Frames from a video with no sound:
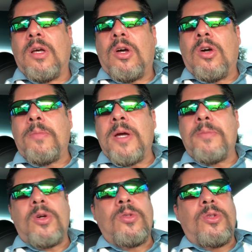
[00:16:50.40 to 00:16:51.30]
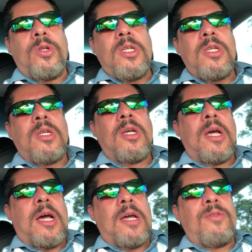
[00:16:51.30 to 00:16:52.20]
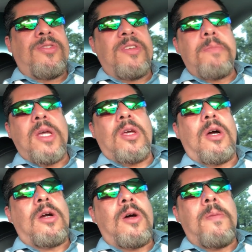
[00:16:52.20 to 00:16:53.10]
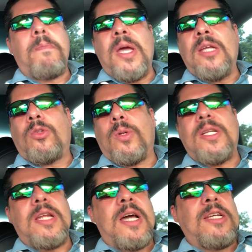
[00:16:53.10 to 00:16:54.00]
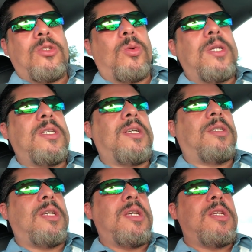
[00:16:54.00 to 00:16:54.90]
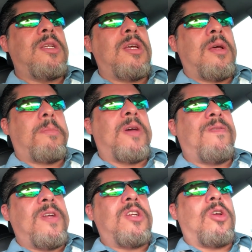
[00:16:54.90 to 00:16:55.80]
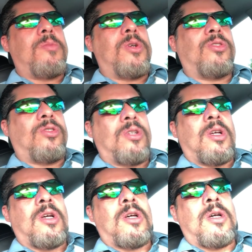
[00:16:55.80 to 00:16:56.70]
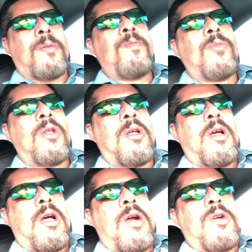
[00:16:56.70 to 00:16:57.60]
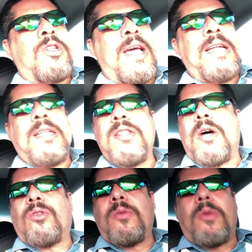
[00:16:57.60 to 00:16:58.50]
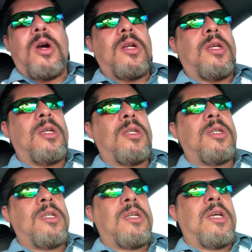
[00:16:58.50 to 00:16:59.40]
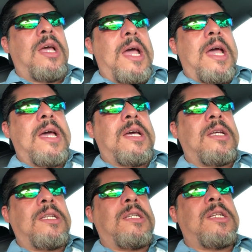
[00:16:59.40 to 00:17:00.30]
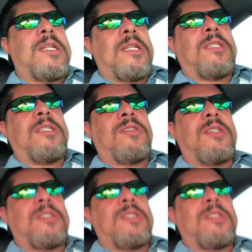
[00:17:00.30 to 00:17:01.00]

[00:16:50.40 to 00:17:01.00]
on my Model 3. I received my car on May 29, 2018. My VIN number's around the 18,000 mark, and this